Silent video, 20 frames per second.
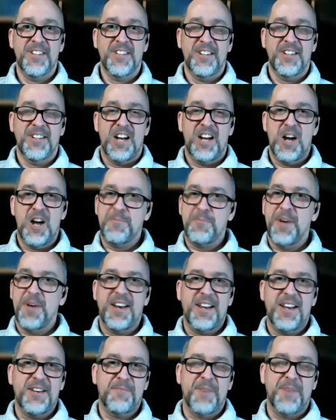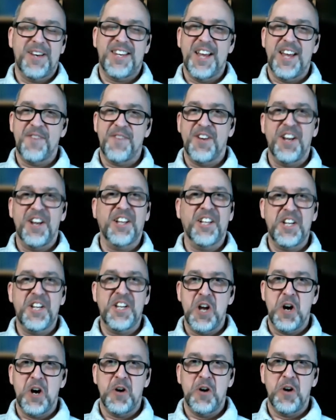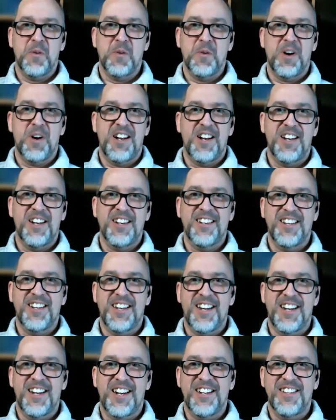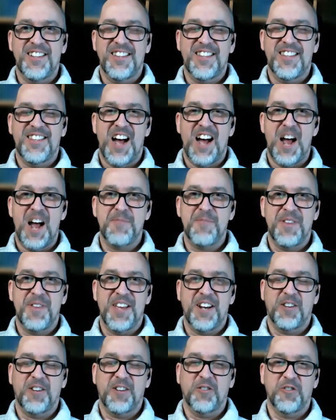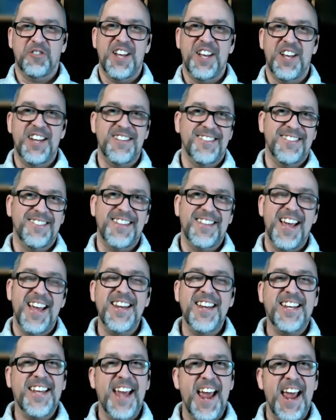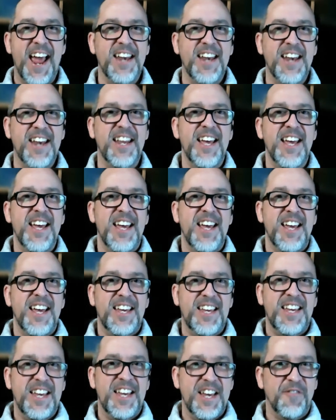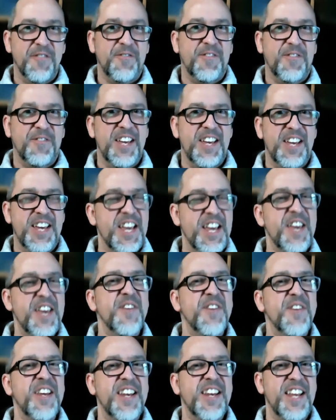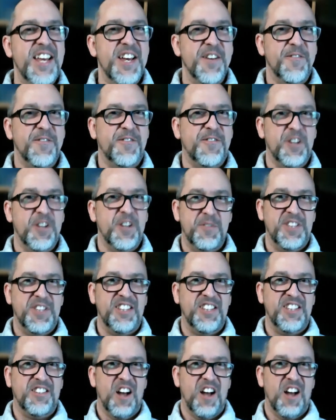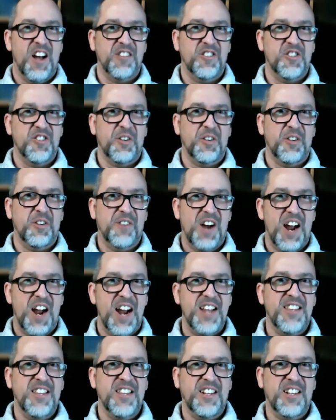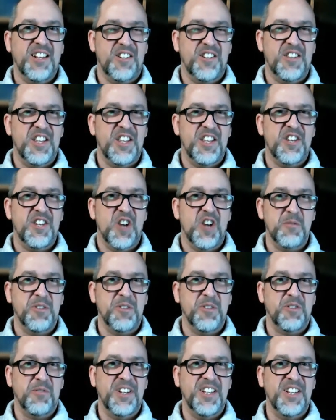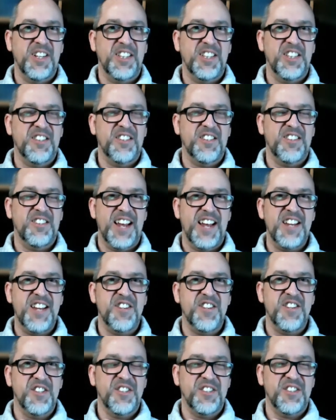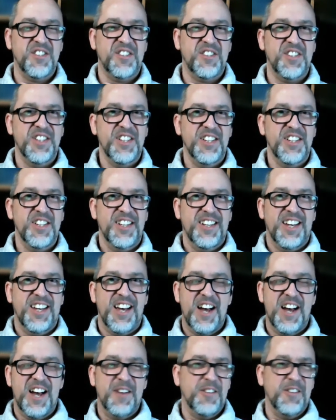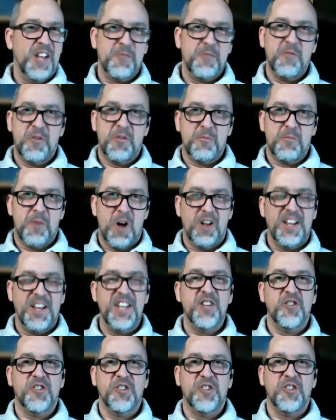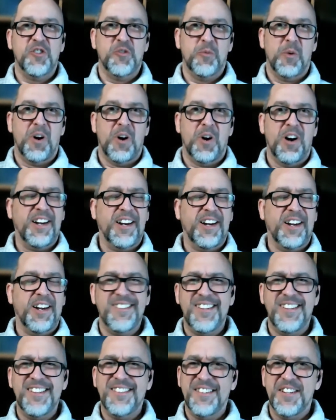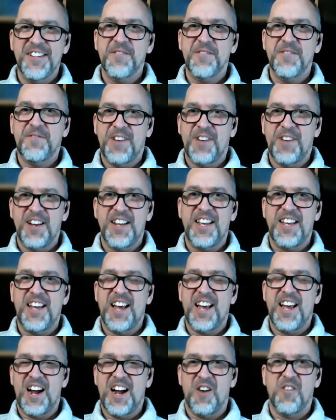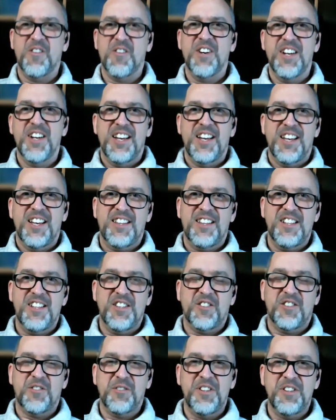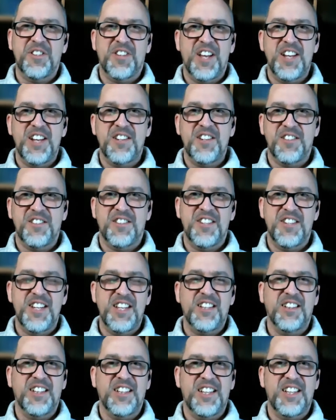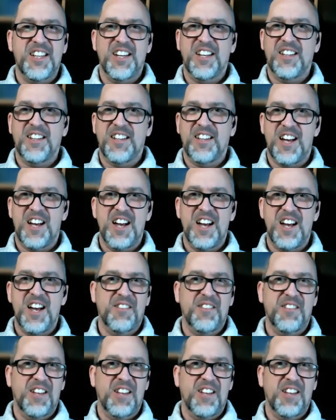But definitely no on the hypothetical stages. And again, even if some of these scholars are right that John was written in these stages, like with Paul Anderson's work, isn't it funny how these three stages neatly align?